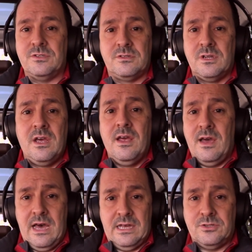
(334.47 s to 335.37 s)
Just
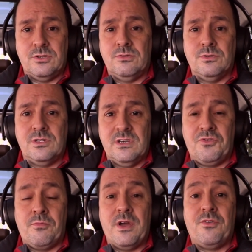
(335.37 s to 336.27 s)
ask the school to give
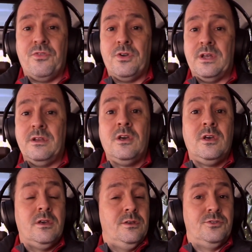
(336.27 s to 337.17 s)
you a microphone and
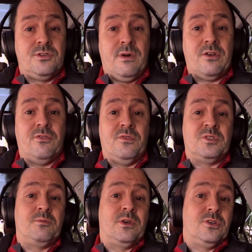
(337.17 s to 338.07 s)
use the
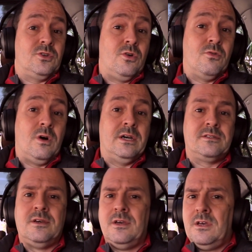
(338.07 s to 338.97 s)
microphones because otherwise,